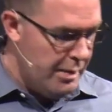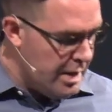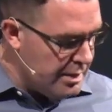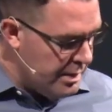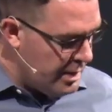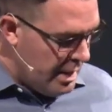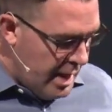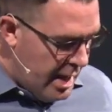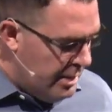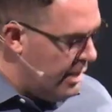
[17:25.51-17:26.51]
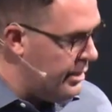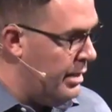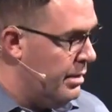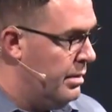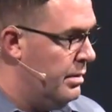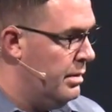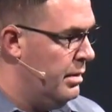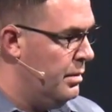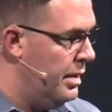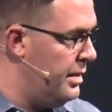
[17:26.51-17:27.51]
Now, he doesn't say that, does he?
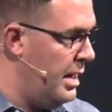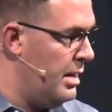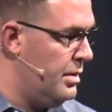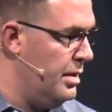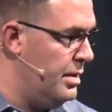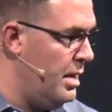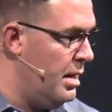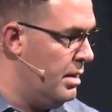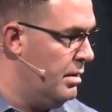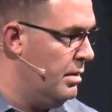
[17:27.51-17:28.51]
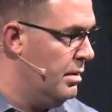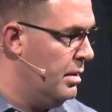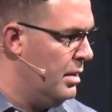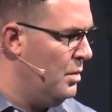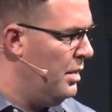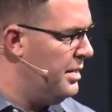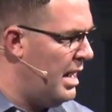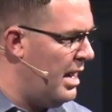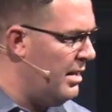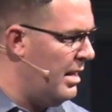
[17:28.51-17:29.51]
What does he actually say? Well,
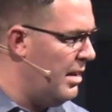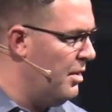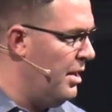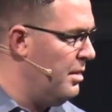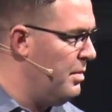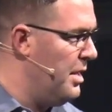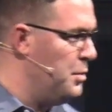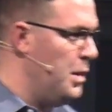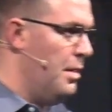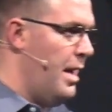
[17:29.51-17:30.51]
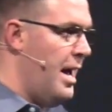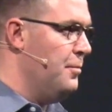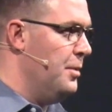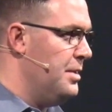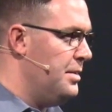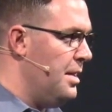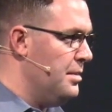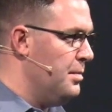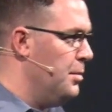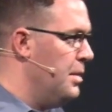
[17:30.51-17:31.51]
it's ironic because we don't have what he
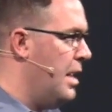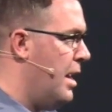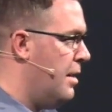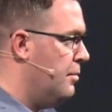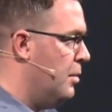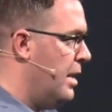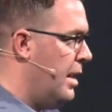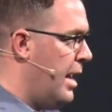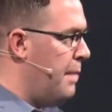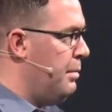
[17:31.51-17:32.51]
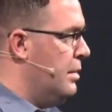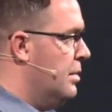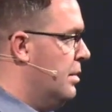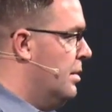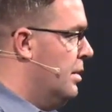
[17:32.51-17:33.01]
says, but we have what happened.